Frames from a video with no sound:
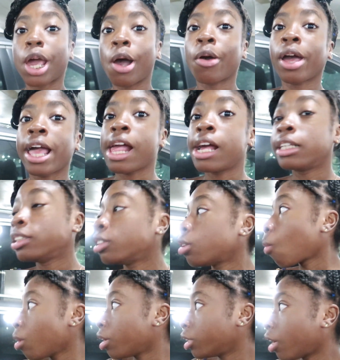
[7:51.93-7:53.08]
Okay,
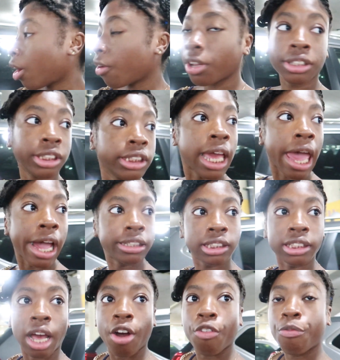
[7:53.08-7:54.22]
so we're currently at
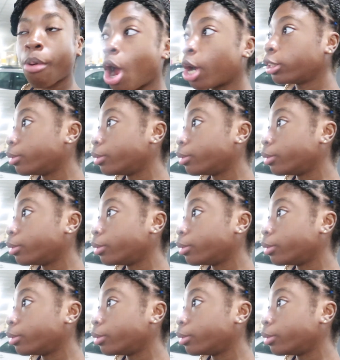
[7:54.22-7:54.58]
South Park